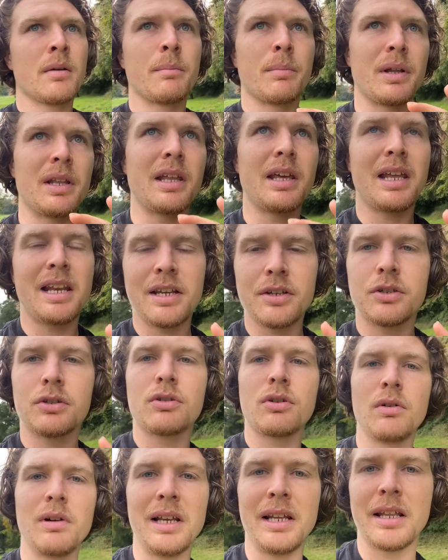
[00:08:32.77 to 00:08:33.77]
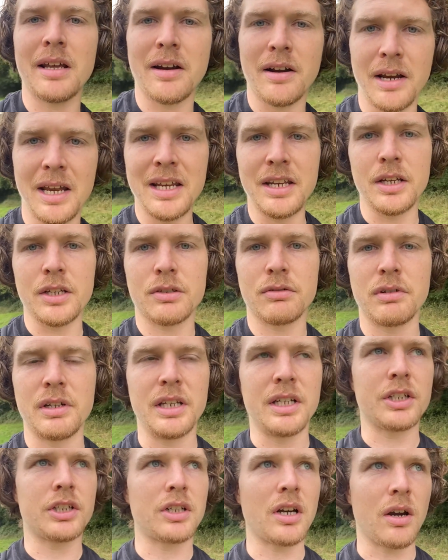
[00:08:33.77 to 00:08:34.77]
But it is truly, there are idiots running
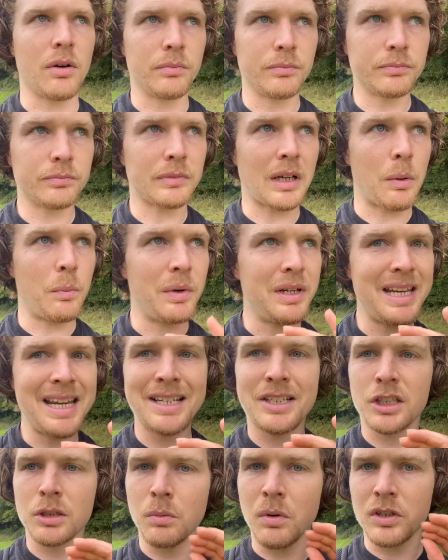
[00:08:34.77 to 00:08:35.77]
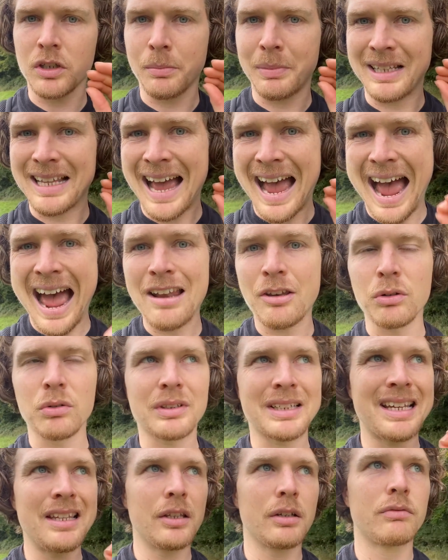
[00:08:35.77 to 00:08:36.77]
this show. And we need someone to be the
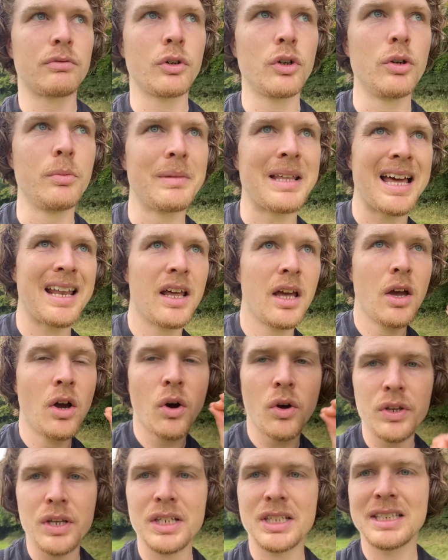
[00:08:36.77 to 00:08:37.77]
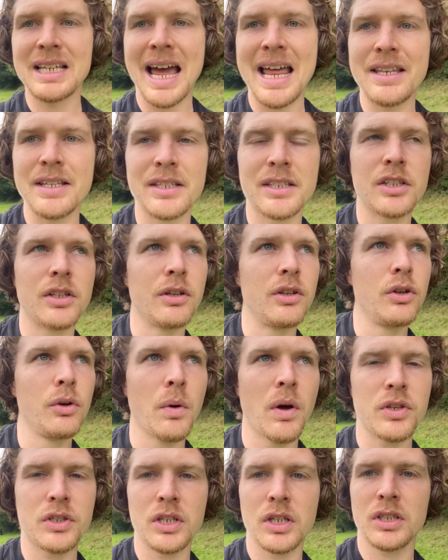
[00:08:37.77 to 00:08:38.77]
adult in the room that understands the
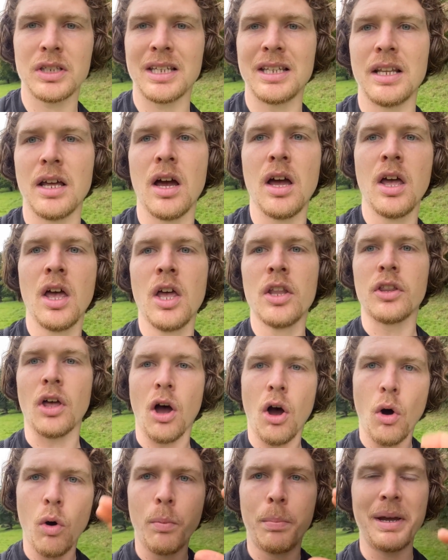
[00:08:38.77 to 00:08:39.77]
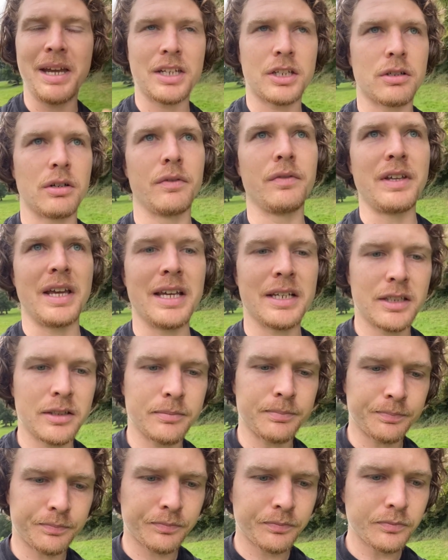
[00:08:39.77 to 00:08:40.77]
nuances and the whole picture of this.
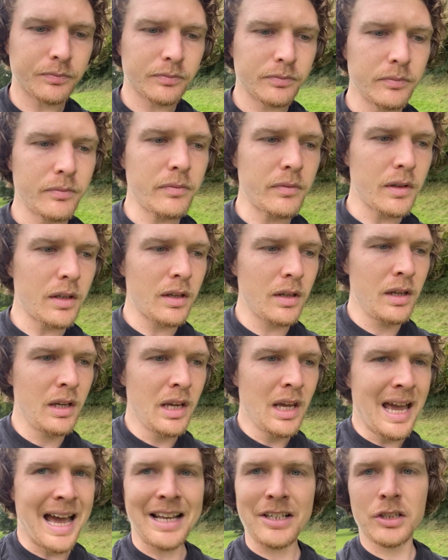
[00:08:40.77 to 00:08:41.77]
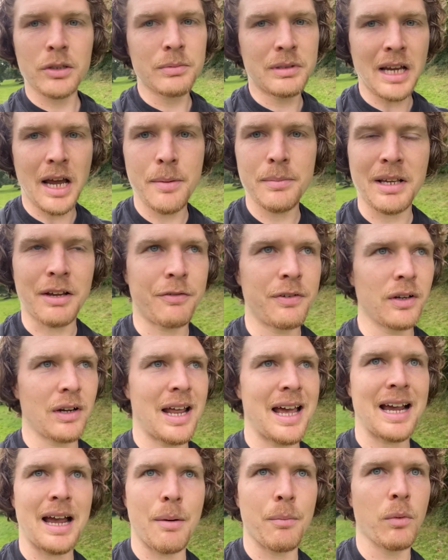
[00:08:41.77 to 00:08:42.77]
And sometimes I feel
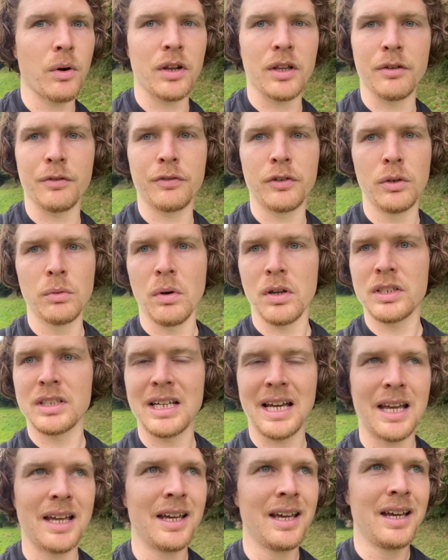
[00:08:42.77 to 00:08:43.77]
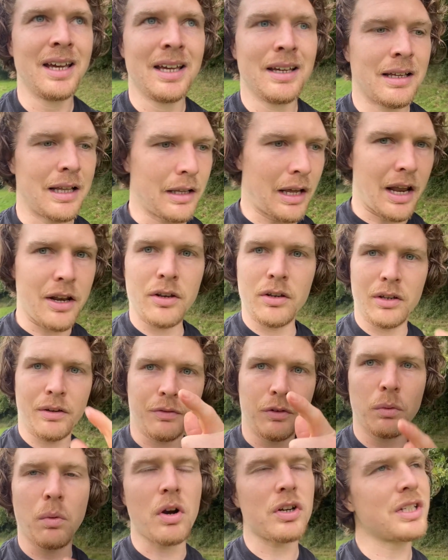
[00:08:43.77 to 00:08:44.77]
like I'm one of the few ones that, and
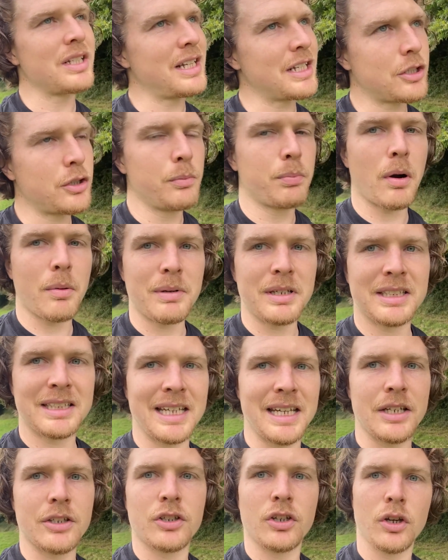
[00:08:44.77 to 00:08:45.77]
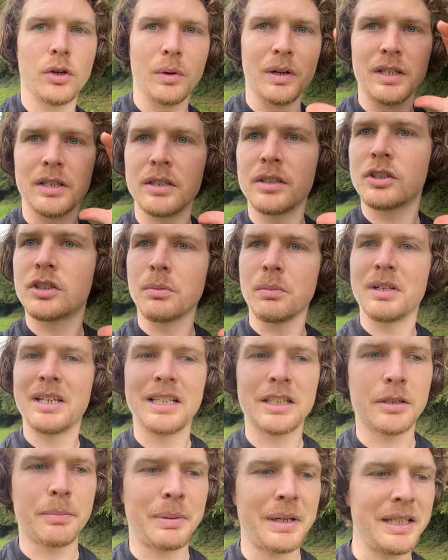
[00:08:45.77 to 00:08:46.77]
if you're watching this, you probably see it too. And someone
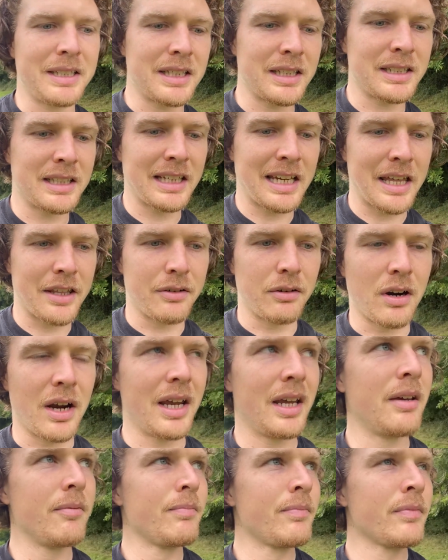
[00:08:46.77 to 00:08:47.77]
needs to piece this together, right?